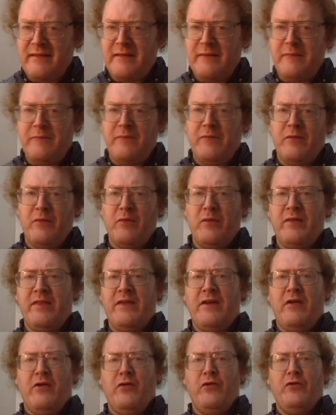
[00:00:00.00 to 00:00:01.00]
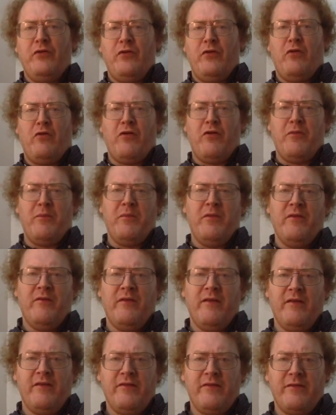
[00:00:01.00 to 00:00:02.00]
with the older horror
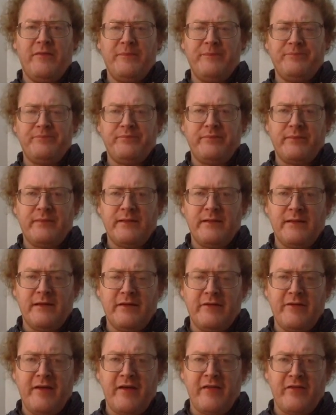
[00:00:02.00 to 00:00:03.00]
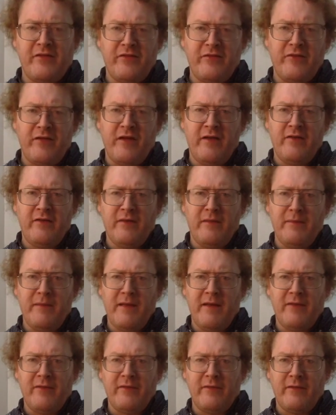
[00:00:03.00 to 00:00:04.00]
movies, like Texas Chainsaw
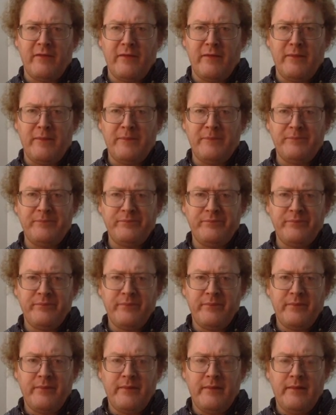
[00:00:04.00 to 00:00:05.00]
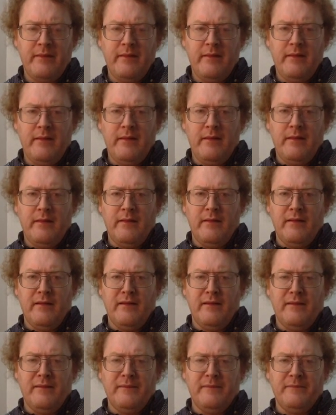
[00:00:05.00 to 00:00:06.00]
Massacre,
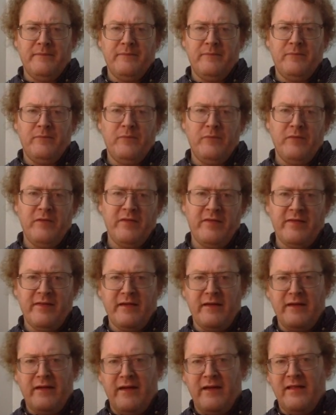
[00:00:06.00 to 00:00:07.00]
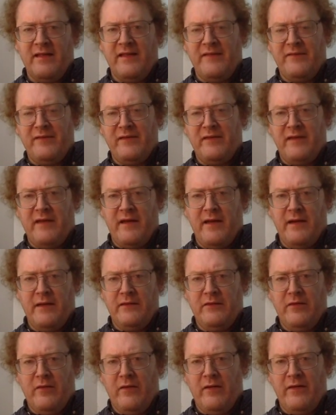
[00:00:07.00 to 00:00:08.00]
with Night of the Living
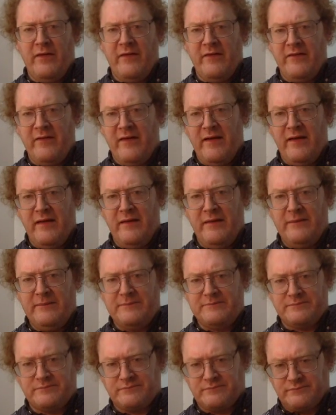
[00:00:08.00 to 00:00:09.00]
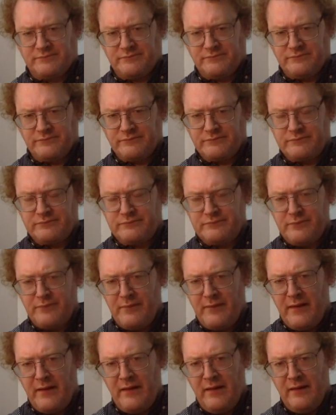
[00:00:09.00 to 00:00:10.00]
Dead, Dawn of the Dead,
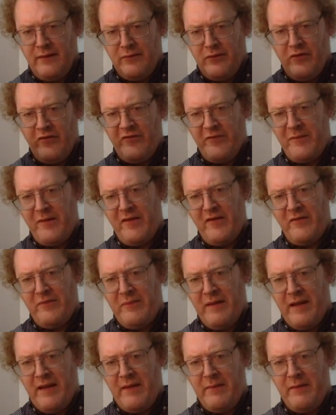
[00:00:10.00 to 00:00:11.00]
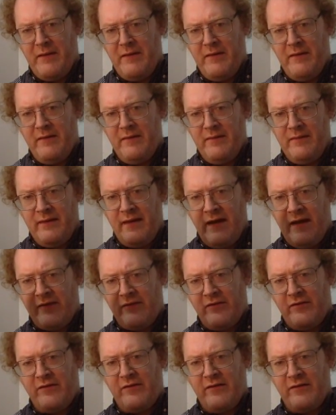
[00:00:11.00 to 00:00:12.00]
Rosemary's Baby, The
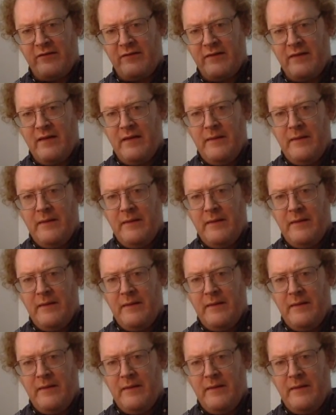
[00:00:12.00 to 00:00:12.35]
Exorcist,